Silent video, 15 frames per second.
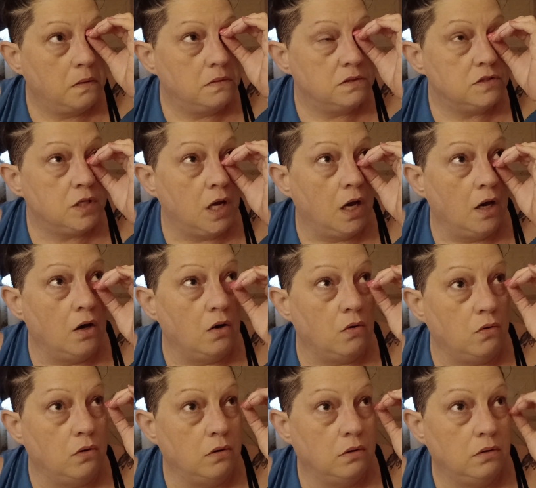
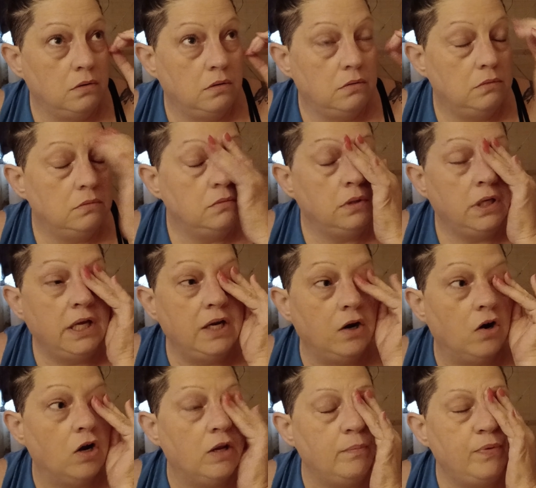So, and
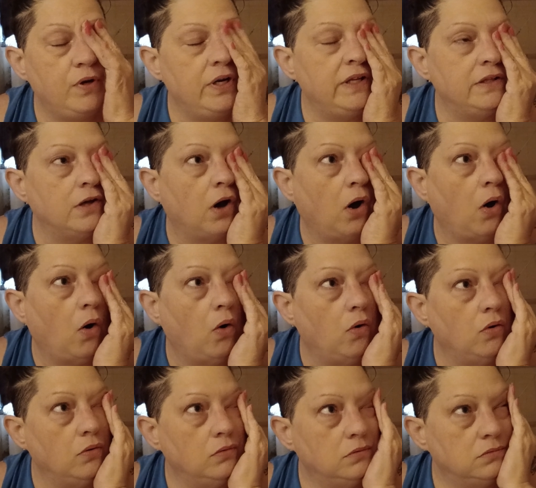already put in the hole.
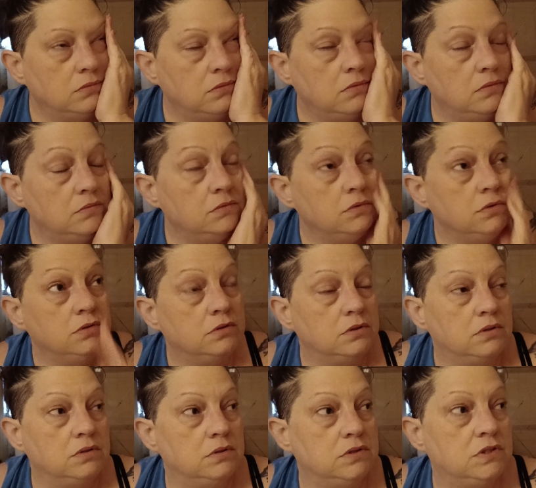
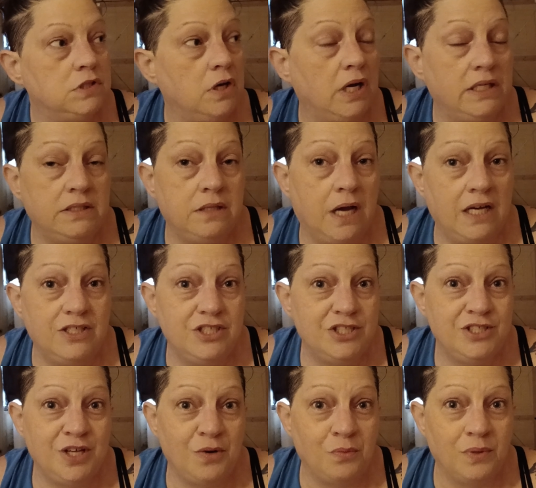So I
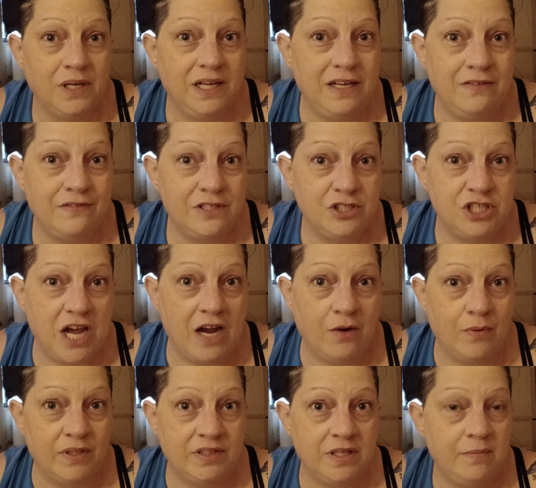just don't want to even jack
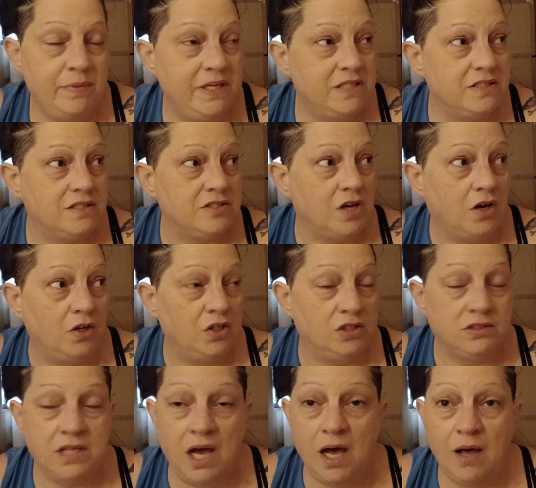with it because it's all
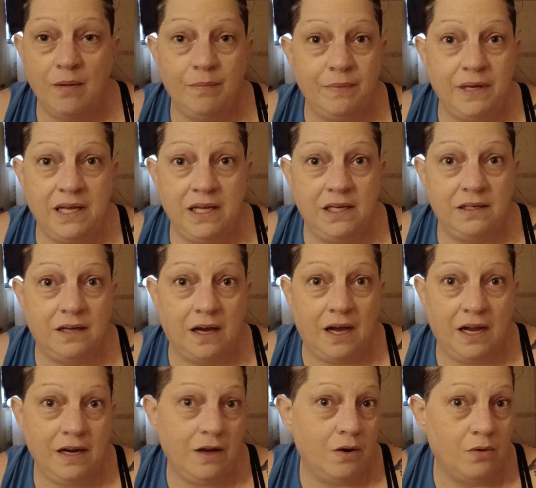hooked up, and
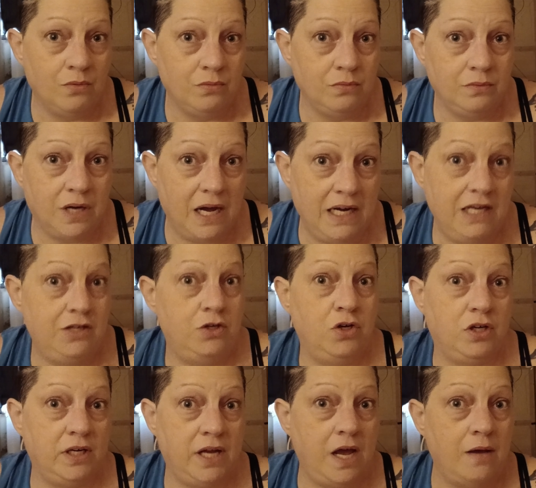I didn't
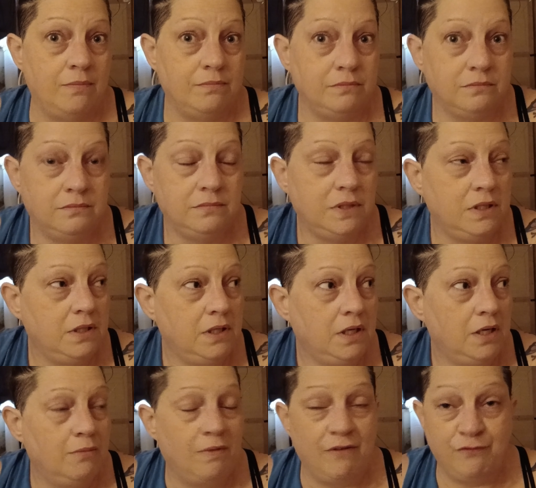hook it up.
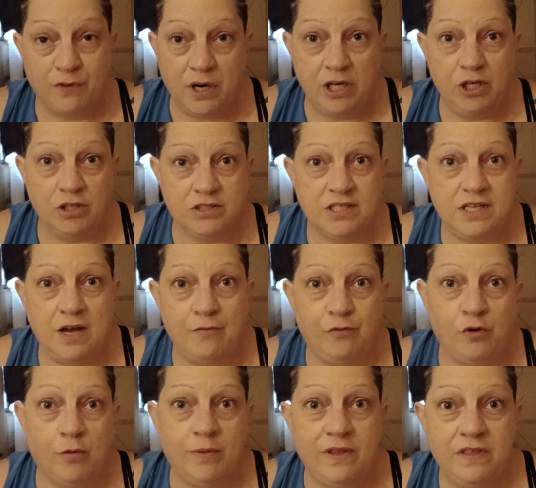My friend hooked it up
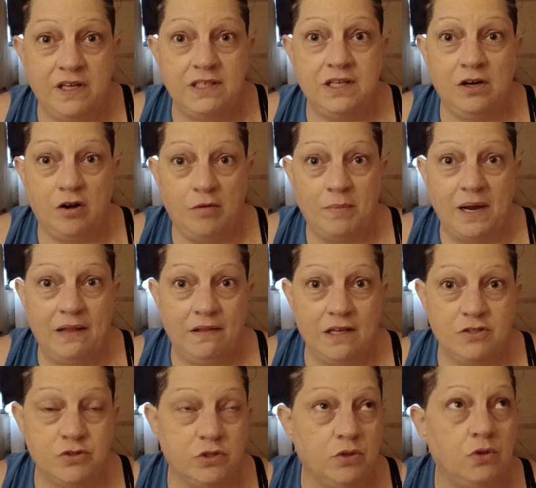for me that did all my
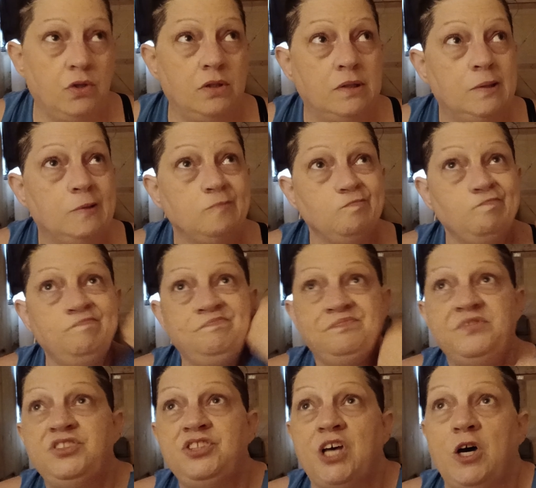electrical.
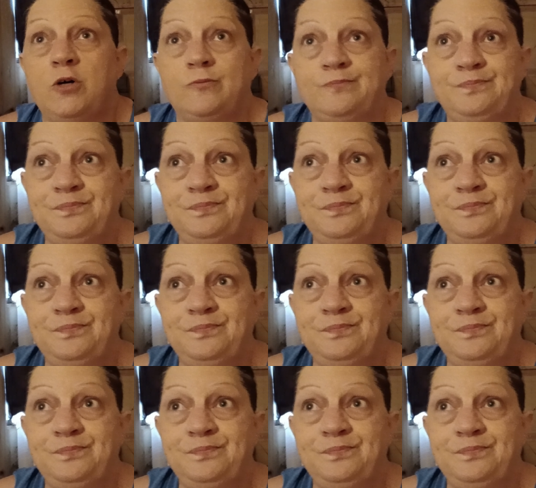So